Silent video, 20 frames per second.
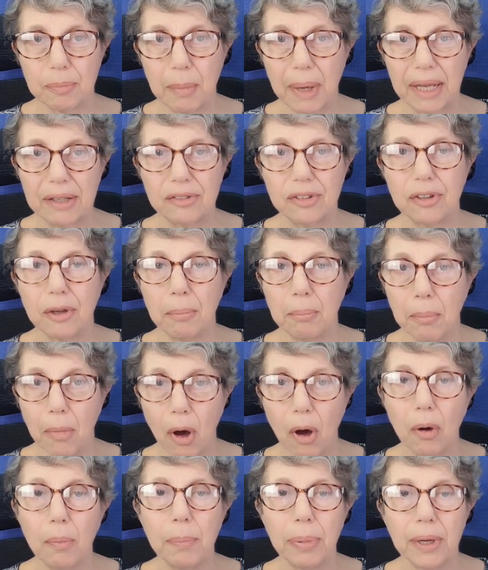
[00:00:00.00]
Matter
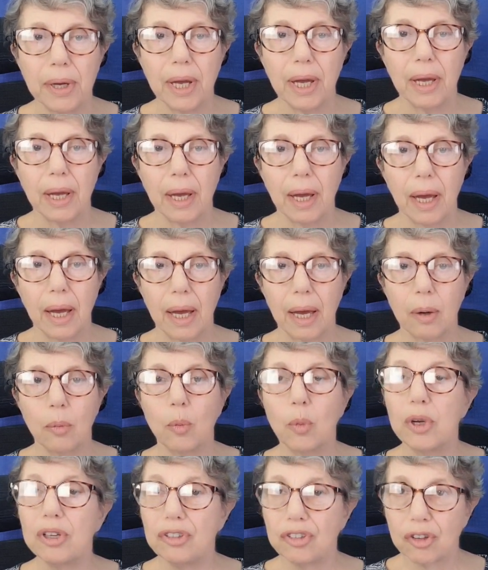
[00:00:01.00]
mob,
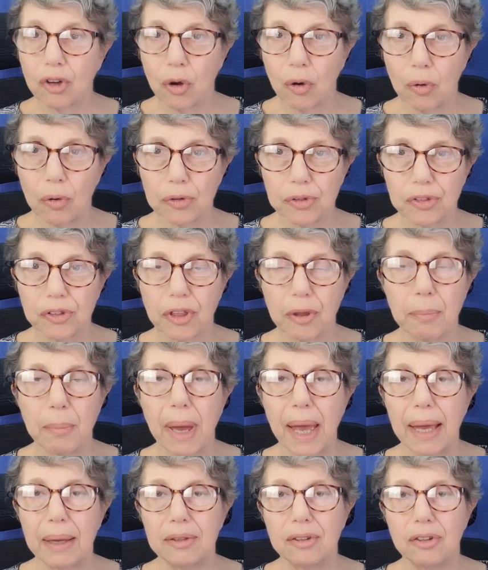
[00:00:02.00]
which caused the
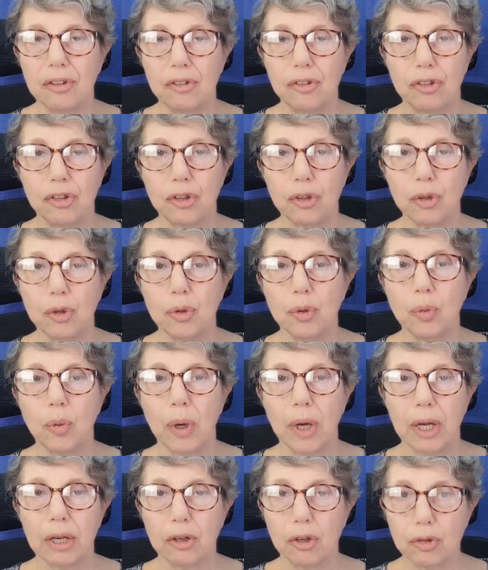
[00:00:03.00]
man
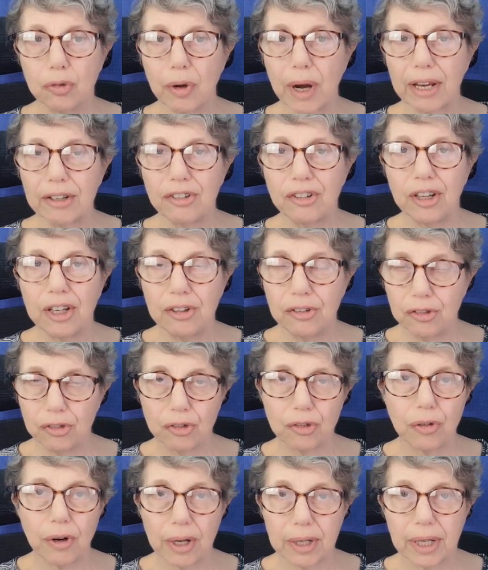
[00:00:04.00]
to crash his
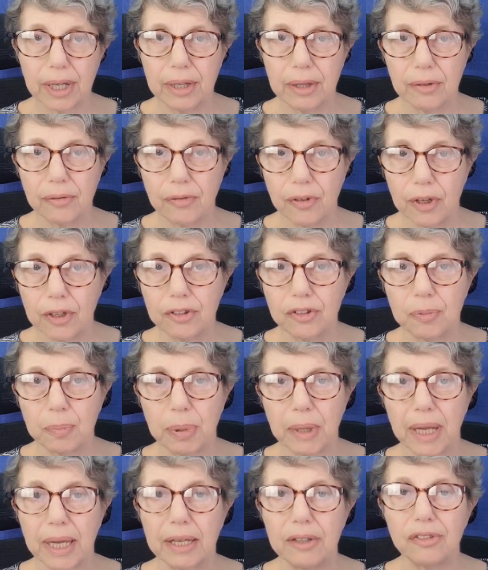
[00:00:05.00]
truck in the first
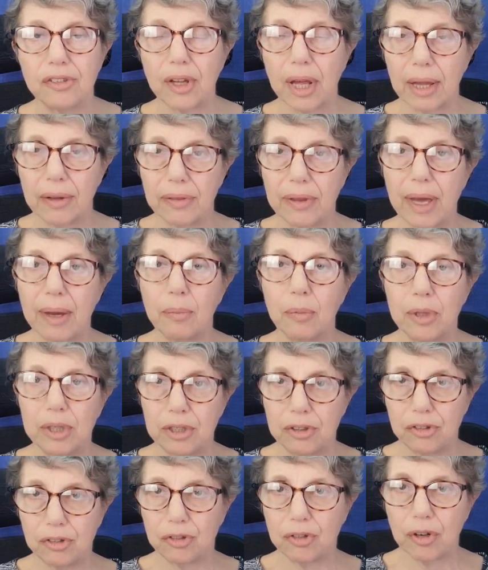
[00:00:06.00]
place. And then when
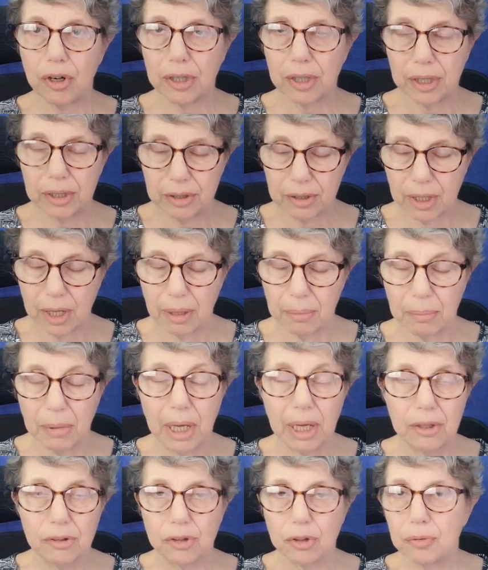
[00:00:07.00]
his truck had come
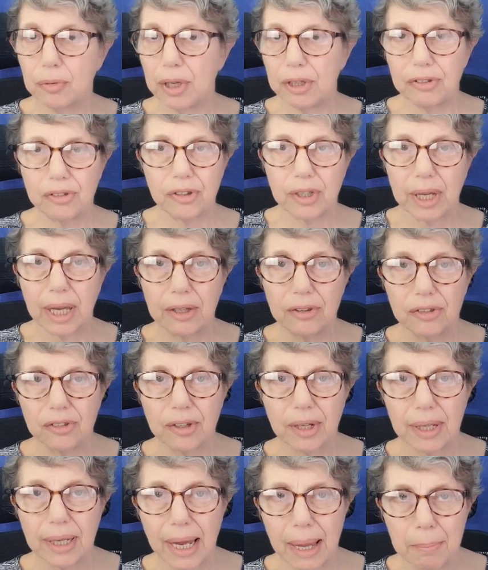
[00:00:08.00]
to rest against
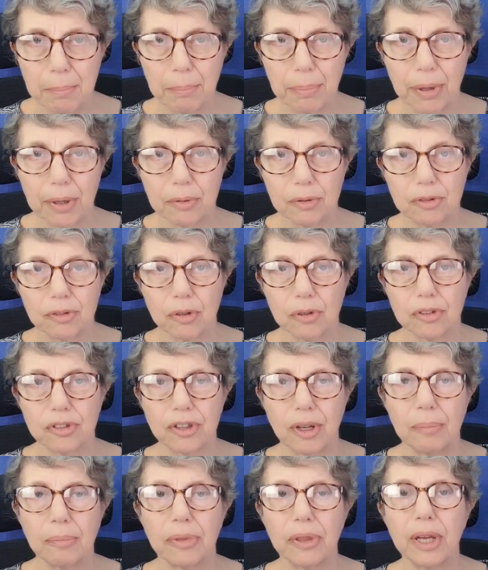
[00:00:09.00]
a lamppost or
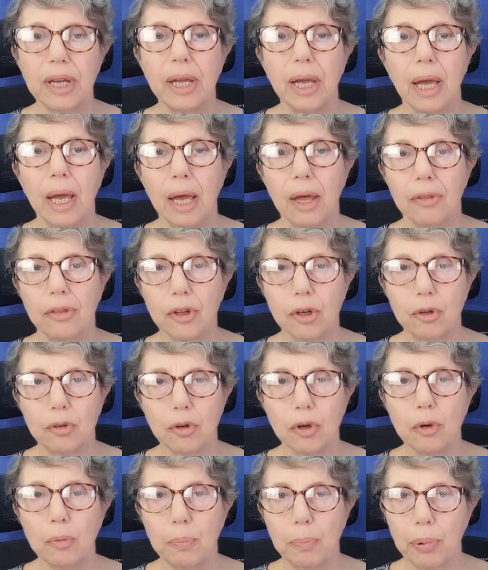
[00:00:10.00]
something, the
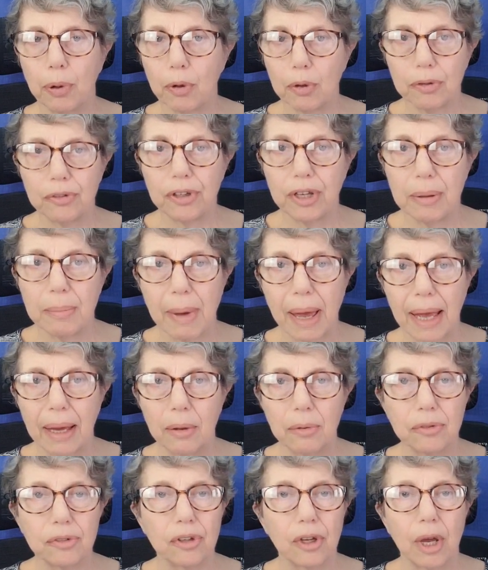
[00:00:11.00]
group pulled him
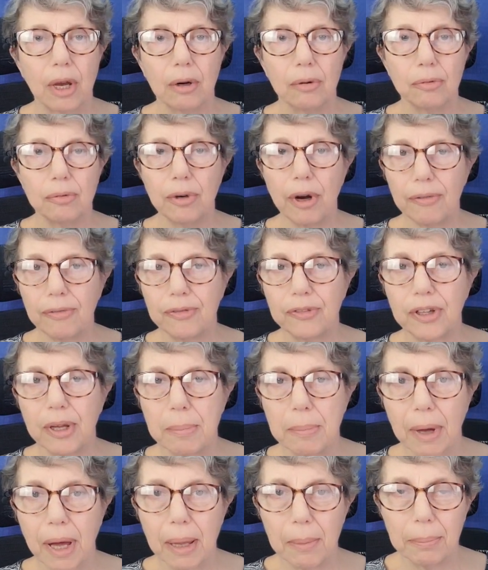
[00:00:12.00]
out, roughed
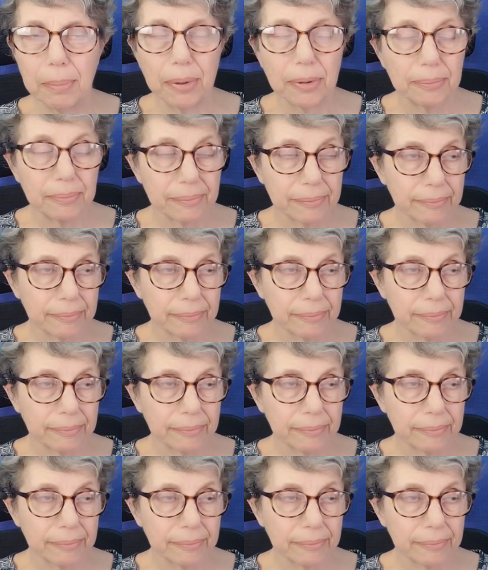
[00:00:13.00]
him up.